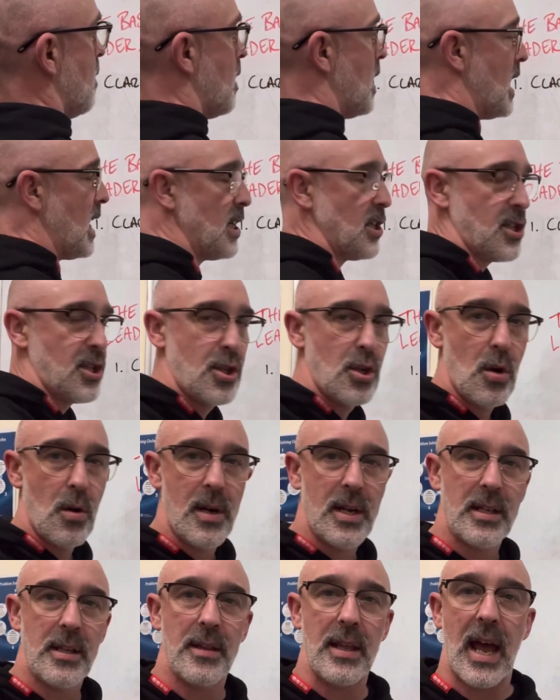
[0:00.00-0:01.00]

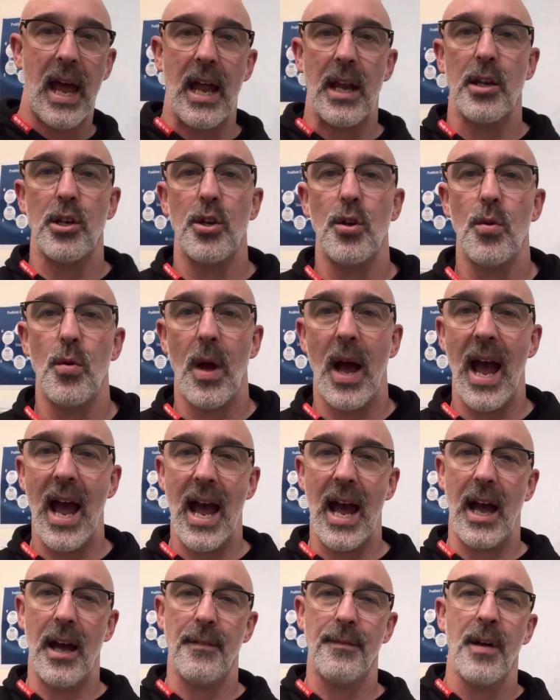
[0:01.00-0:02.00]
ensuring that you
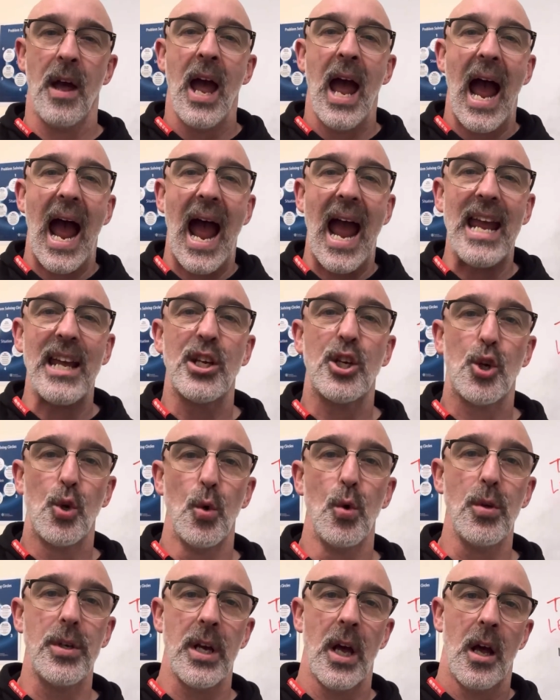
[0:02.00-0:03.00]
have a
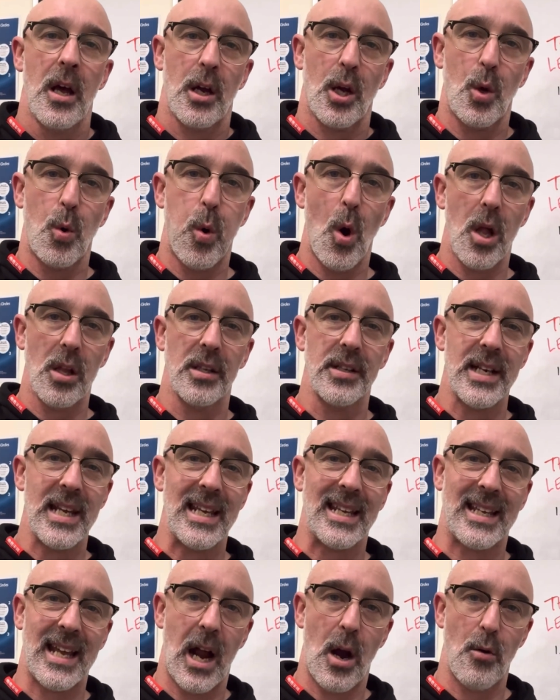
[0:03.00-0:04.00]
good
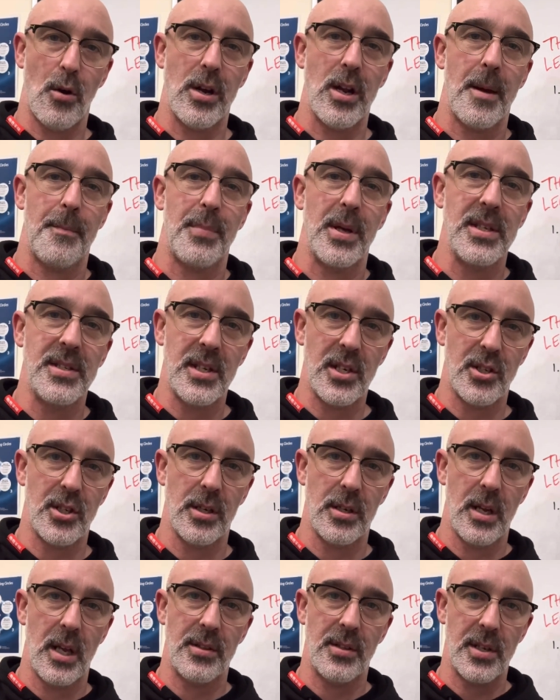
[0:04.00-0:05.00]
quality current
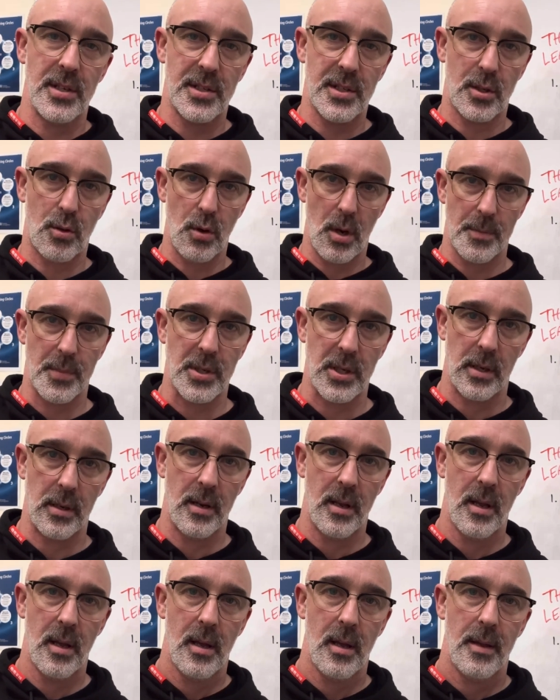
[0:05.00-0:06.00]
position
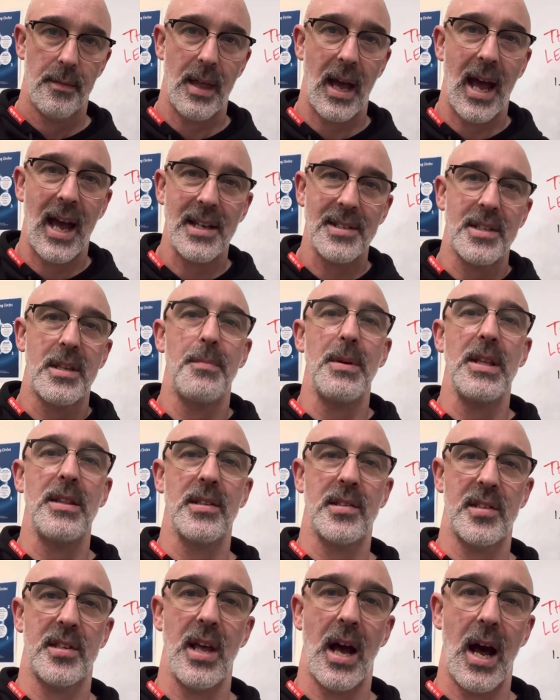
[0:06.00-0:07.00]
description. That has to be the
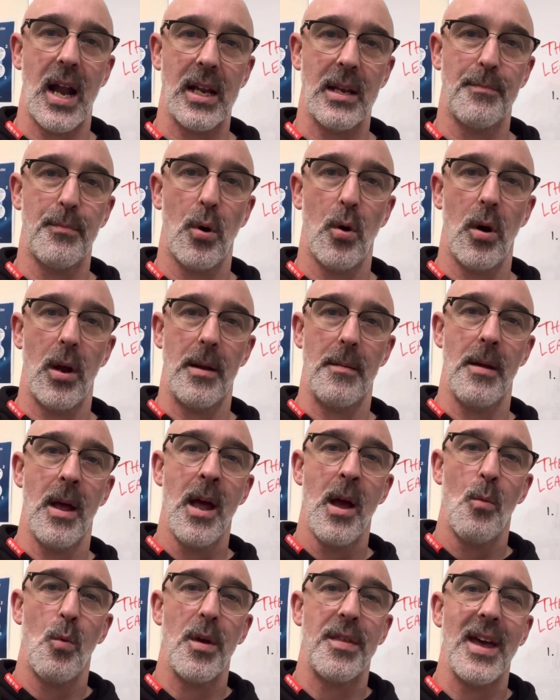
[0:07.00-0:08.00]
starting point.
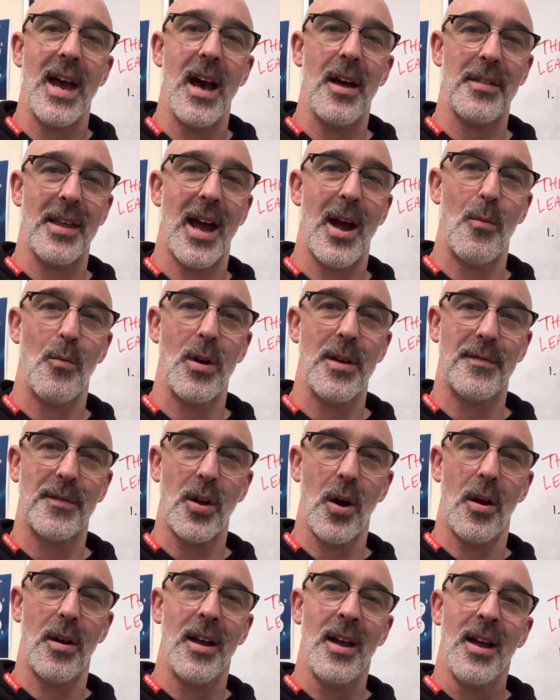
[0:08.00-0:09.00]
Without that, we've
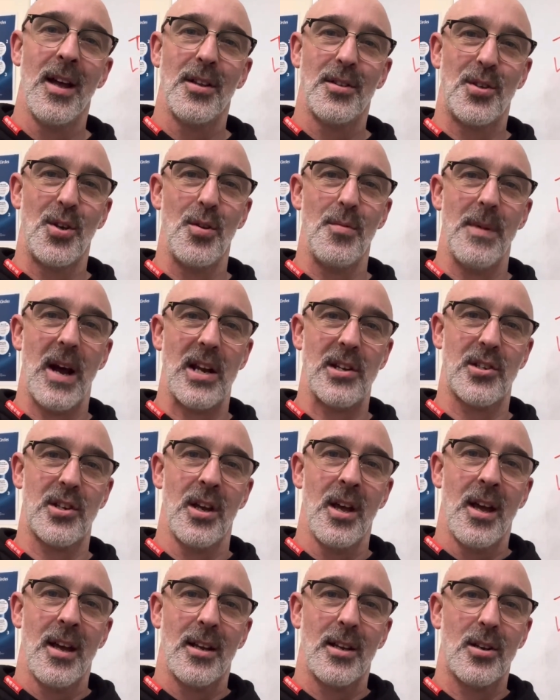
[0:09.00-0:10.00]
got too much
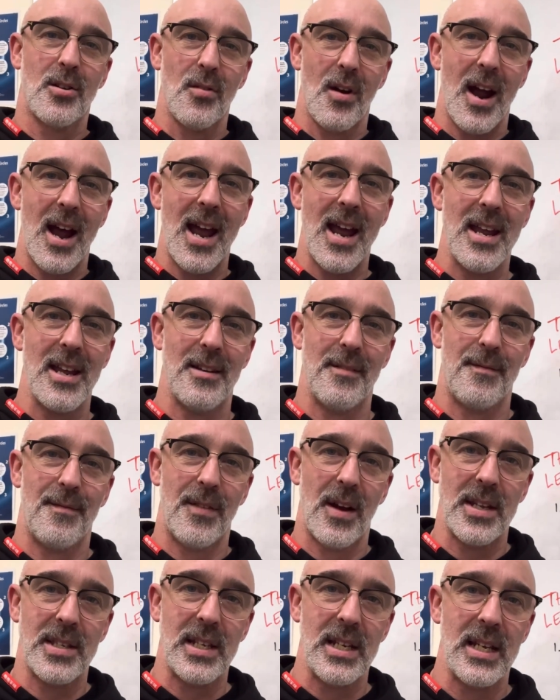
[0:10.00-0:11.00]
gray and
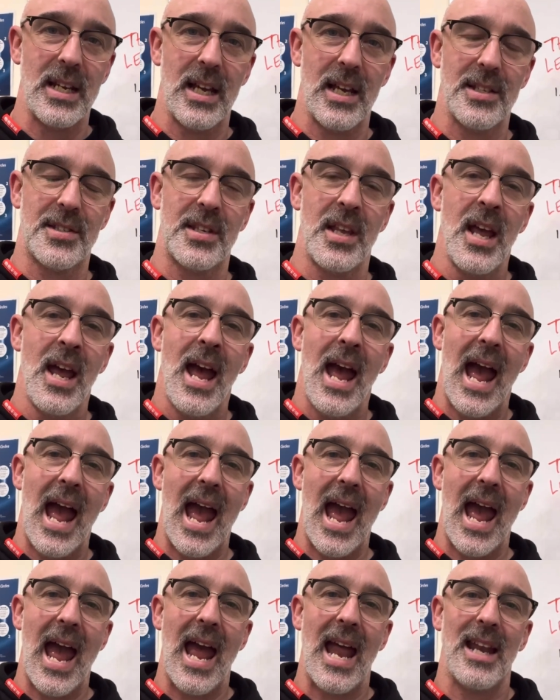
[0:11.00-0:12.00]
fuzziness.
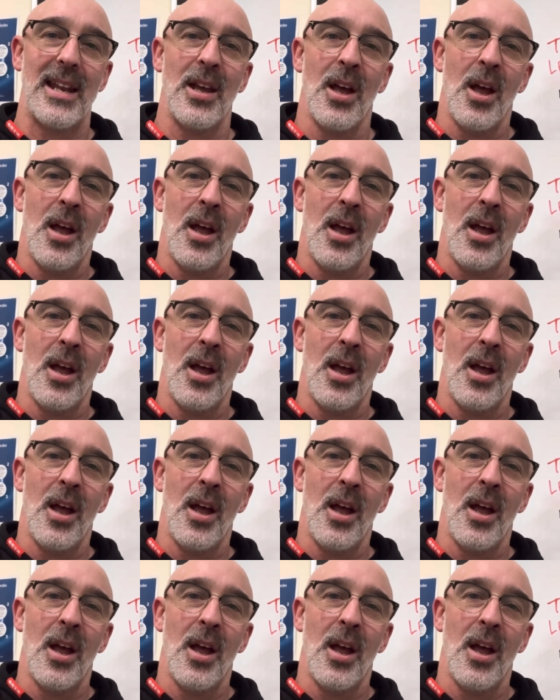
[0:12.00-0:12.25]
And,